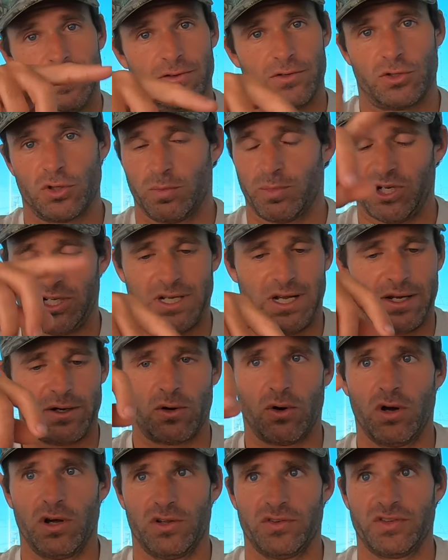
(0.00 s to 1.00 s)
super tight
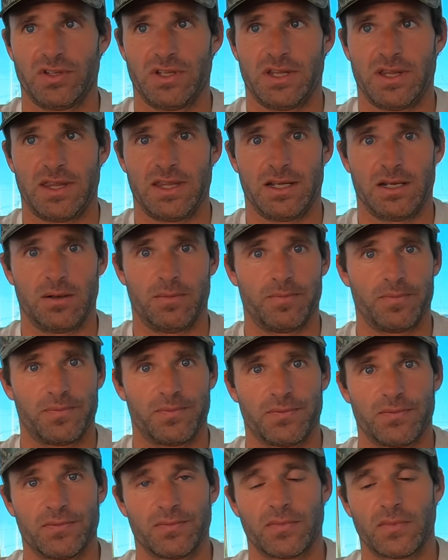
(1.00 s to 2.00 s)
coils, and then thing them.
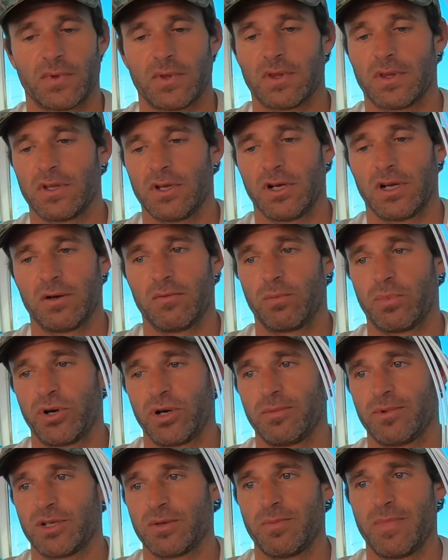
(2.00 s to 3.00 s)
You're
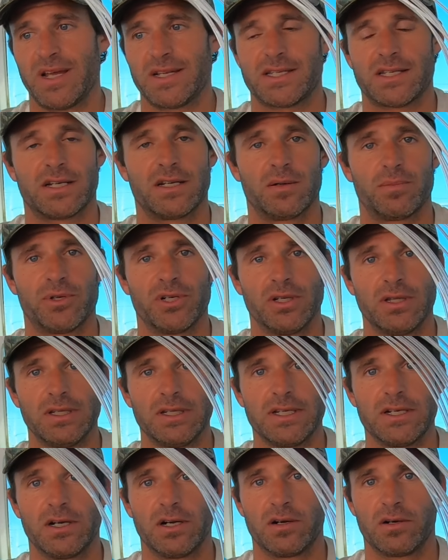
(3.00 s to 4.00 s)
pretty much messing up your
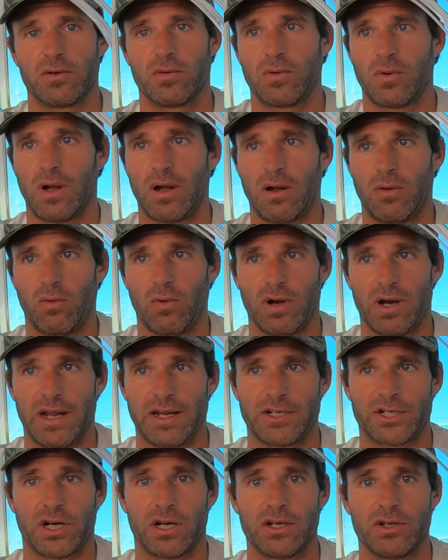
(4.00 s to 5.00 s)
leader. What I
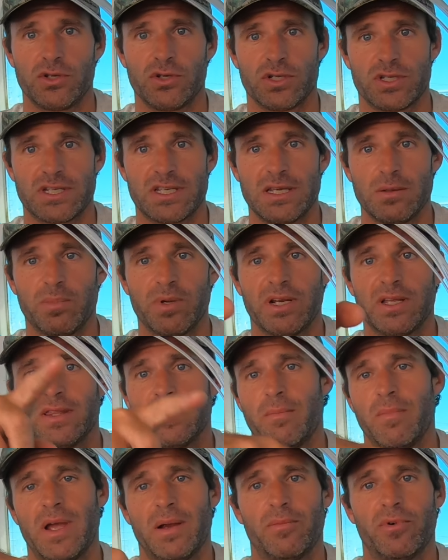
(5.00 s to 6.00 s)
try and do is keep it in
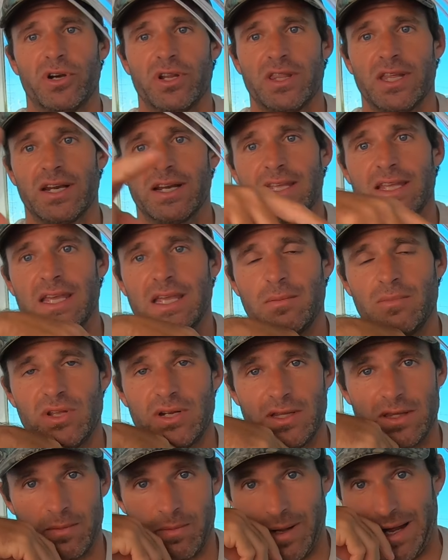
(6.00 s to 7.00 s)
the memory that it came
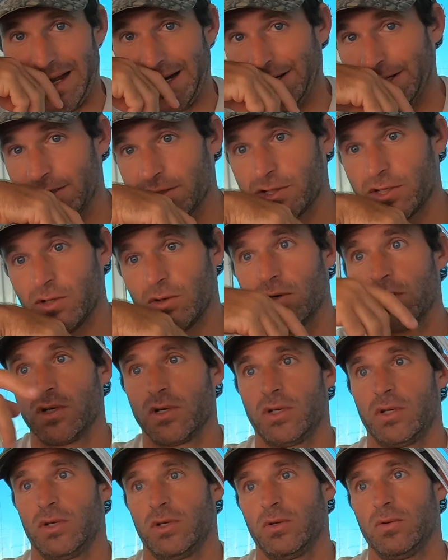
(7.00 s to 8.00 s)
in the package. So
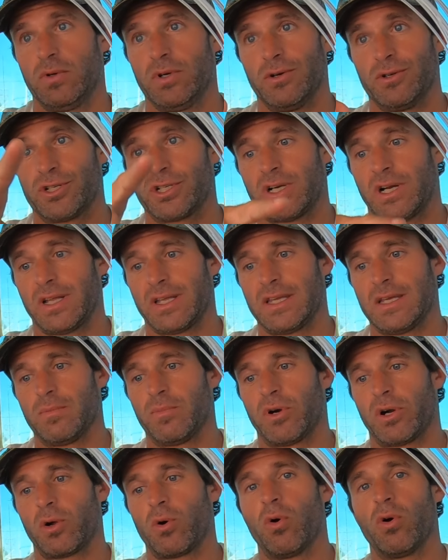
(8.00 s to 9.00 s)
we always try and keep
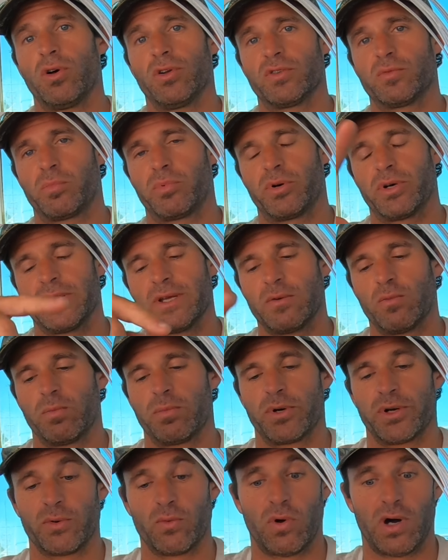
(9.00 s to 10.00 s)
our coils pretty
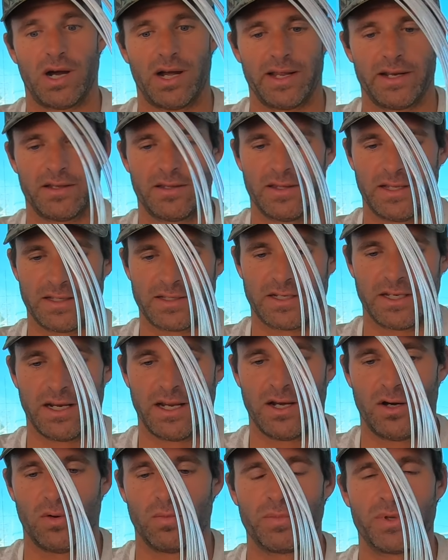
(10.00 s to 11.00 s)
wide. That's going to
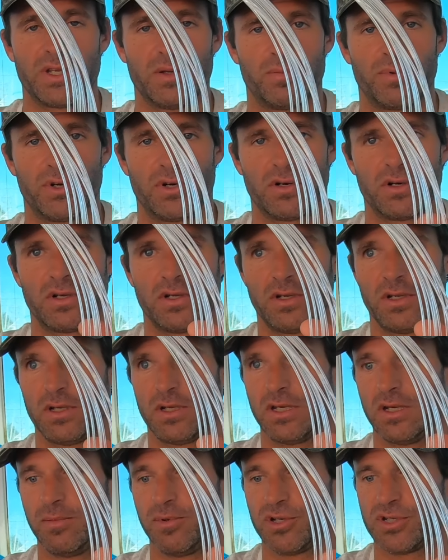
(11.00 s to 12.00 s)
help keep your
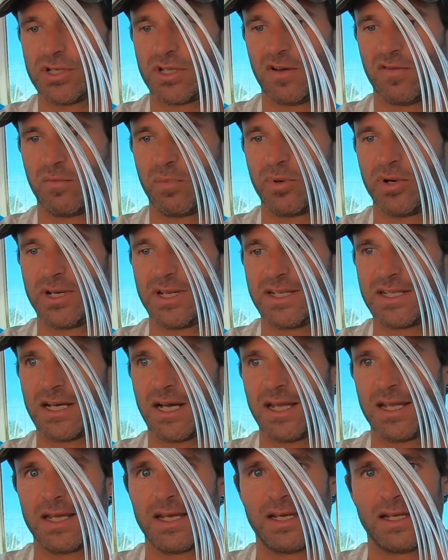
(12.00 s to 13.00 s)
stuff pretty
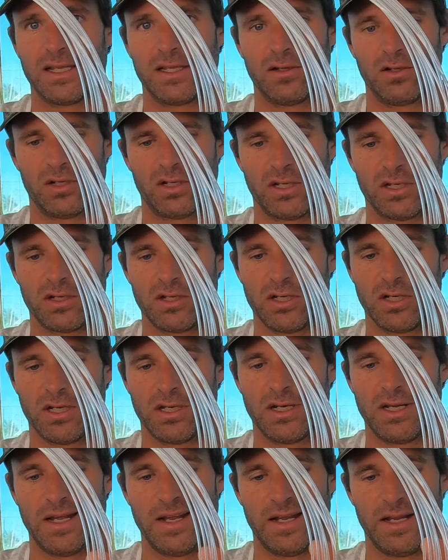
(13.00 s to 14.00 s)
tight and looking
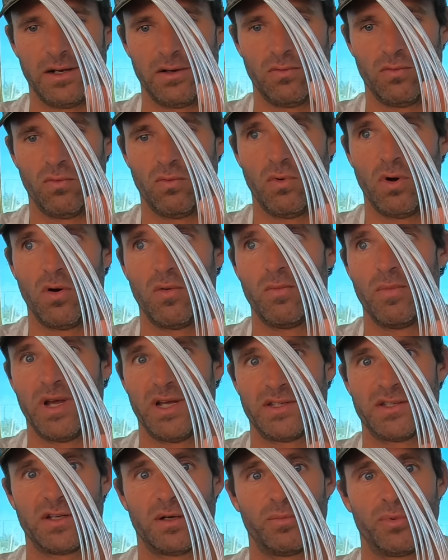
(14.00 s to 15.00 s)
good, and it won't
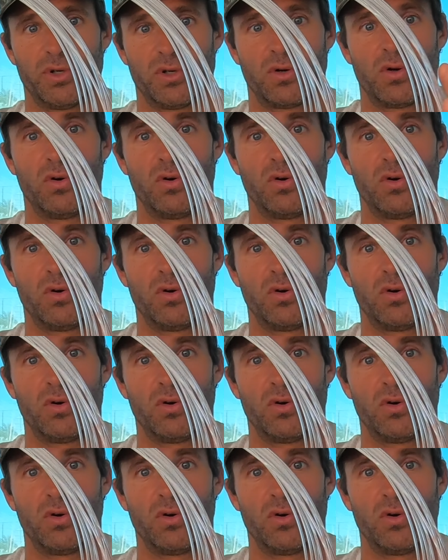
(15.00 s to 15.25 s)
mess up your